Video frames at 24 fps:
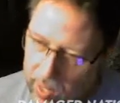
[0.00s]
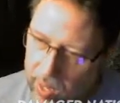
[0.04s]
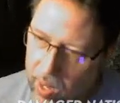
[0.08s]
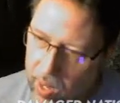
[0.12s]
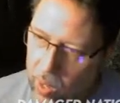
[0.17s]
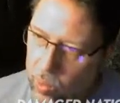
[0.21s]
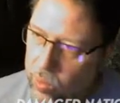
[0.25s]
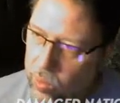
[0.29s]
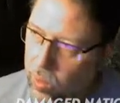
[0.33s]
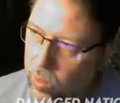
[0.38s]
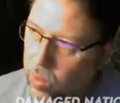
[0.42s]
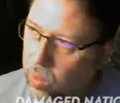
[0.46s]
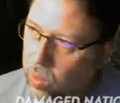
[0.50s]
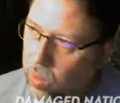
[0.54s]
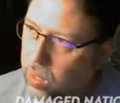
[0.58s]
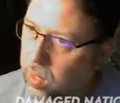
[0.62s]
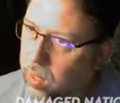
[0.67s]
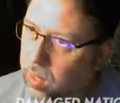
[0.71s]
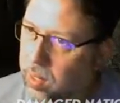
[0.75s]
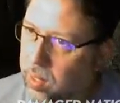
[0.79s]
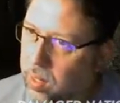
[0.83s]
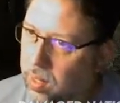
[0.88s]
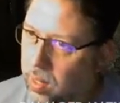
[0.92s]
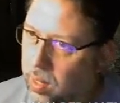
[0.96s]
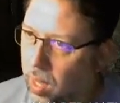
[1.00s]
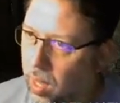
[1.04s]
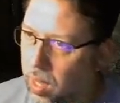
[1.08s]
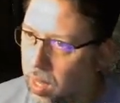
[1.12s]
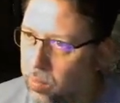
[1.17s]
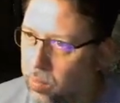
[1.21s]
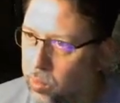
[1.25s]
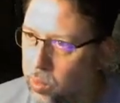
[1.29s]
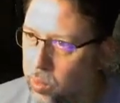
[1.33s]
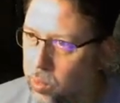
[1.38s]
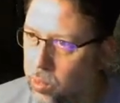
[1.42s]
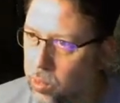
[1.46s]
on Cake
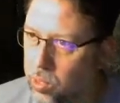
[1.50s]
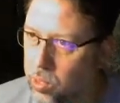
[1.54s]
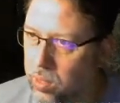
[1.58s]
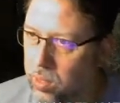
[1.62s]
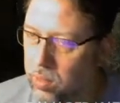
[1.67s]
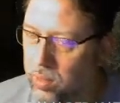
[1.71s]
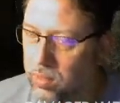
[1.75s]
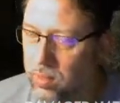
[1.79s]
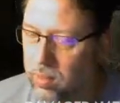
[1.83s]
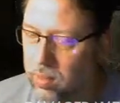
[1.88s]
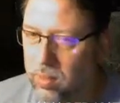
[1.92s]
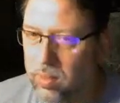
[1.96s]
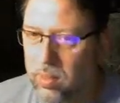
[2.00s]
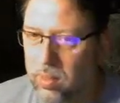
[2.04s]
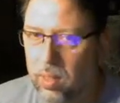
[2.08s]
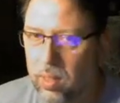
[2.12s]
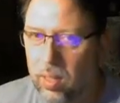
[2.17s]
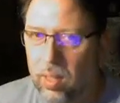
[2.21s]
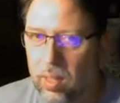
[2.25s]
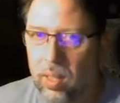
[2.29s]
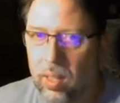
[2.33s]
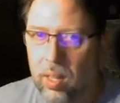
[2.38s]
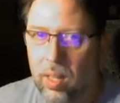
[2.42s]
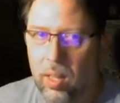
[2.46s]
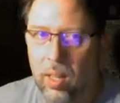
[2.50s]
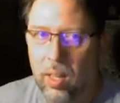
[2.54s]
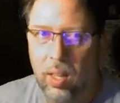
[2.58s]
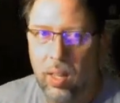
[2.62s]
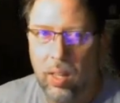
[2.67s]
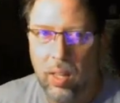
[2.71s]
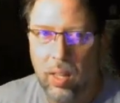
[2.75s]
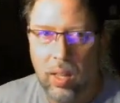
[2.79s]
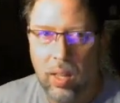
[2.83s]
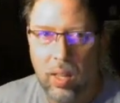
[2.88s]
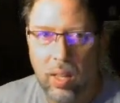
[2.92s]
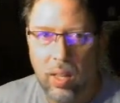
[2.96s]
Evolution,
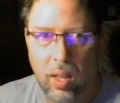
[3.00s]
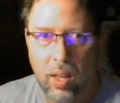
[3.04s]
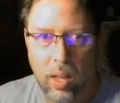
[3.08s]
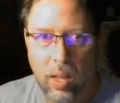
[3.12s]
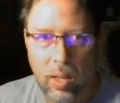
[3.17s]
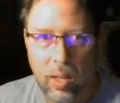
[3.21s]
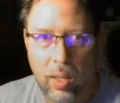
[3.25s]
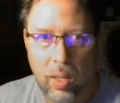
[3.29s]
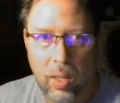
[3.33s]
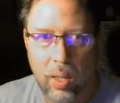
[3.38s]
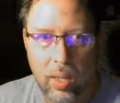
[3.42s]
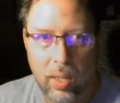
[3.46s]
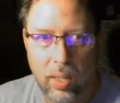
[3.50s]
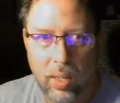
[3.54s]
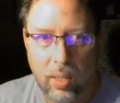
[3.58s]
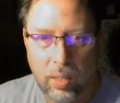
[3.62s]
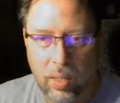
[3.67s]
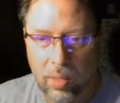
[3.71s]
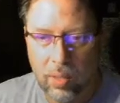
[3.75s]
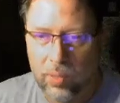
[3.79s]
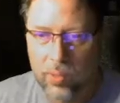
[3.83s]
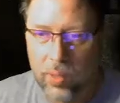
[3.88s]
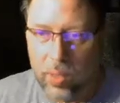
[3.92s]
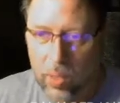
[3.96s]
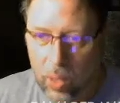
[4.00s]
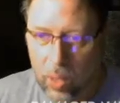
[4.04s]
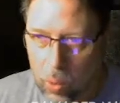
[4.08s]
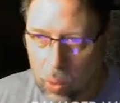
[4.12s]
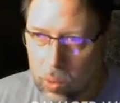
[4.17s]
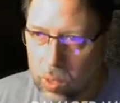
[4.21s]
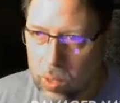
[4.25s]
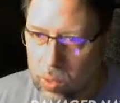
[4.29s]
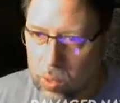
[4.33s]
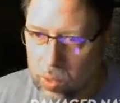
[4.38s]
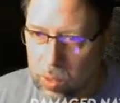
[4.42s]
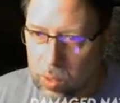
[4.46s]
I can definitely loan you
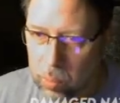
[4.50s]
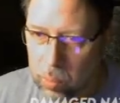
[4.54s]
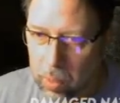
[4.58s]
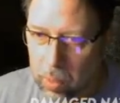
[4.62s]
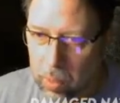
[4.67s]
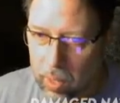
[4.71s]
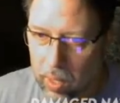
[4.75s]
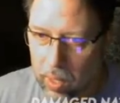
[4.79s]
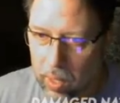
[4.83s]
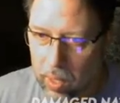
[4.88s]
some money.